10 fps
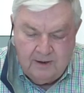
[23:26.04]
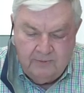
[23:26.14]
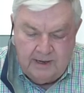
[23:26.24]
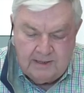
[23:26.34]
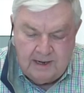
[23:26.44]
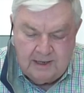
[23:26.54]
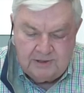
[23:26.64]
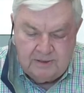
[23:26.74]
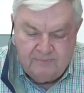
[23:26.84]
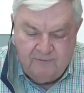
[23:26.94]
Green
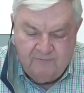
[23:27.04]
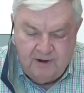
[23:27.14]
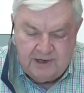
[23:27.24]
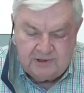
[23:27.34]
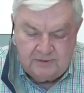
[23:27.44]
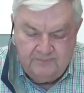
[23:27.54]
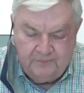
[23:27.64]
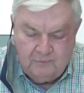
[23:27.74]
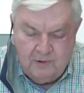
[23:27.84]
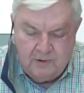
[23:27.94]
Township Refresh.
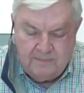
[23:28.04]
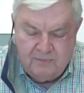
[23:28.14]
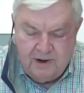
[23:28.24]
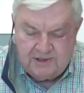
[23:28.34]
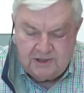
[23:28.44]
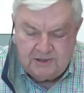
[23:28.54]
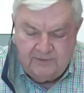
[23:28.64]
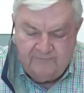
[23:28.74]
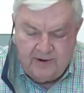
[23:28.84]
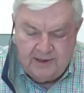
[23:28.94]
We're in the process
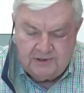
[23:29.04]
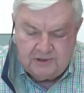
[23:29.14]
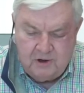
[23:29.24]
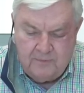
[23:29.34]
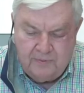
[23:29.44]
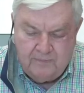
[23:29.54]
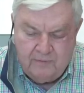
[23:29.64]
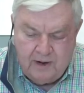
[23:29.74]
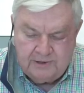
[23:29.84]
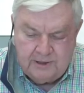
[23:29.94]
of defining the scope of the
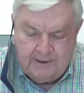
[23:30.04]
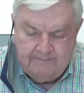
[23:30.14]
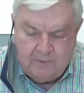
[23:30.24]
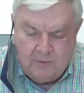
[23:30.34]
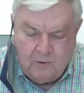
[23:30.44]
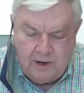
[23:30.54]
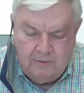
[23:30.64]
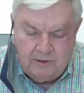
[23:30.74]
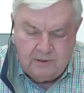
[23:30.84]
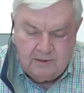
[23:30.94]
project by working
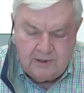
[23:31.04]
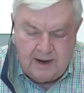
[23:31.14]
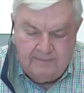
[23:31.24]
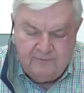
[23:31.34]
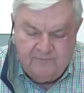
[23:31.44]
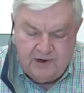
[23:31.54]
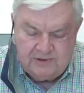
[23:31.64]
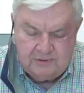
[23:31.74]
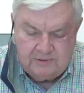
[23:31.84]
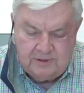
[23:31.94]
with the design
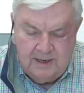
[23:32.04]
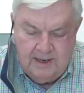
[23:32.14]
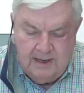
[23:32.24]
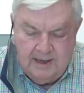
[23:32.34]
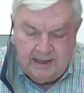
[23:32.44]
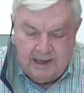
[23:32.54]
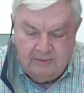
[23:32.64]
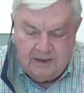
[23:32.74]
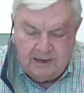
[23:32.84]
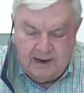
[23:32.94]
professionals,
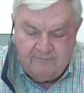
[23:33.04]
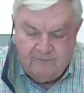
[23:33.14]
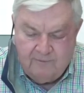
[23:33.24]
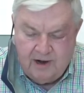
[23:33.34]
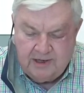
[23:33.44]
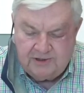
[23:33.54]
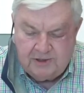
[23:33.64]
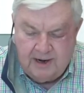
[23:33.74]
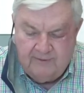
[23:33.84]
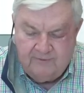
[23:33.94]
gathering data from branch
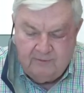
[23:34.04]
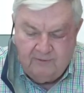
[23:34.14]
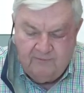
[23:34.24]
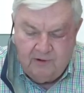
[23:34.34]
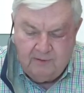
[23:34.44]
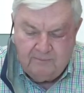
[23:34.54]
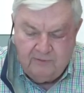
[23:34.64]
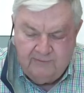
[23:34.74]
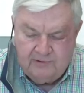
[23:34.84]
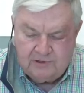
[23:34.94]
staff, and reviewing
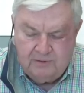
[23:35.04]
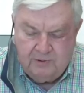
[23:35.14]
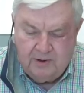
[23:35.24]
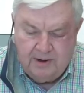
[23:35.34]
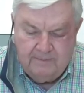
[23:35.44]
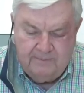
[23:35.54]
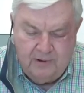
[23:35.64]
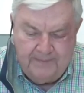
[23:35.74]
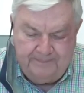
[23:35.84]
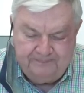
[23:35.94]
previous community input.